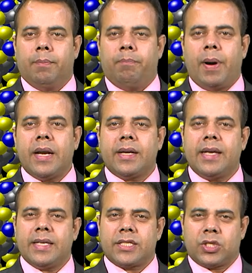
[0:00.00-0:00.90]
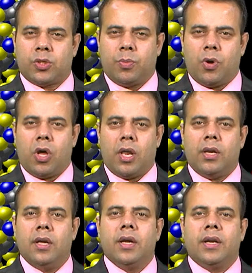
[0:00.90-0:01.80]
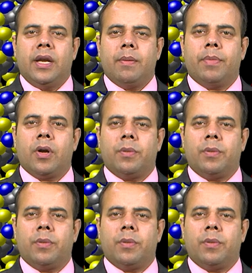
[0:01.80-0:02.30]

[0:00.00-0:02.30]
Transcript: but a small number